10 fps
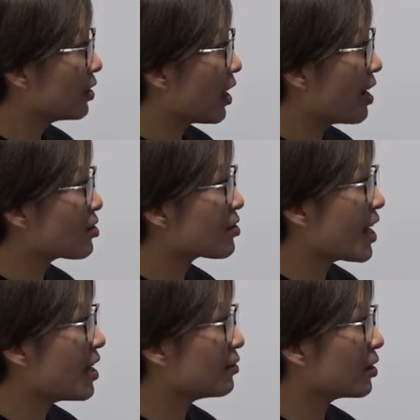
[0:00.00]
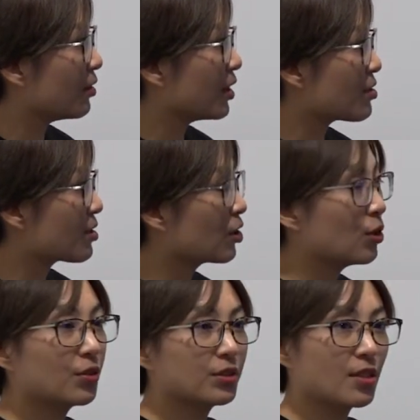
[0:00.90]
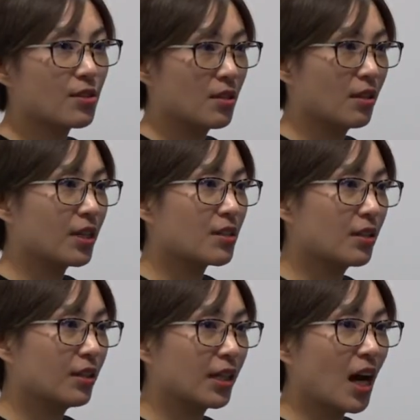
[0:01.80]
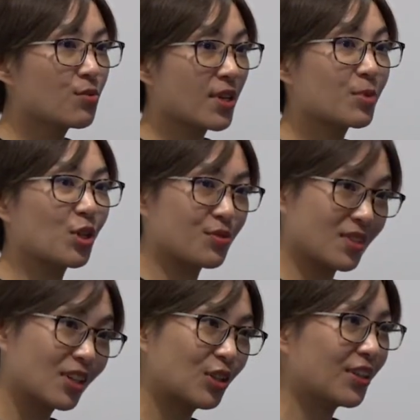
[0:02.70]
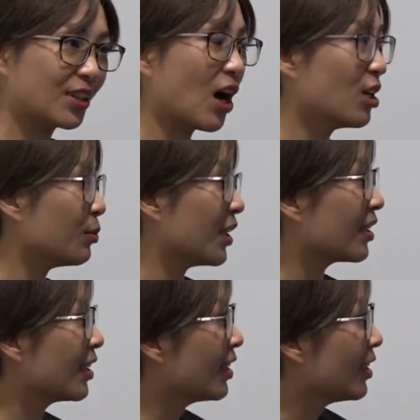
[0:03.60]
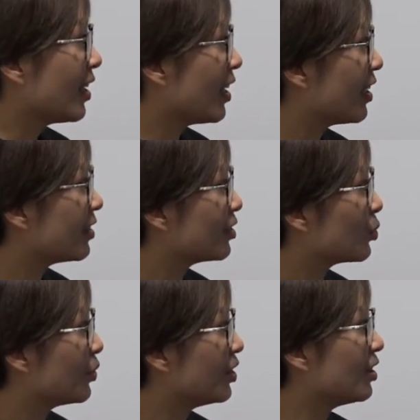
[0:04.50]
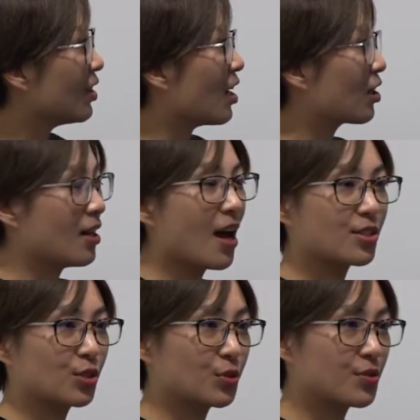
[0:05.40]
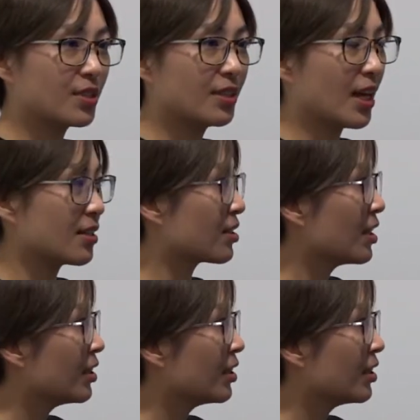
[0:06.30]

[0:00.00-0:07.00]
understand the concept of circular economy, and we are glad to see that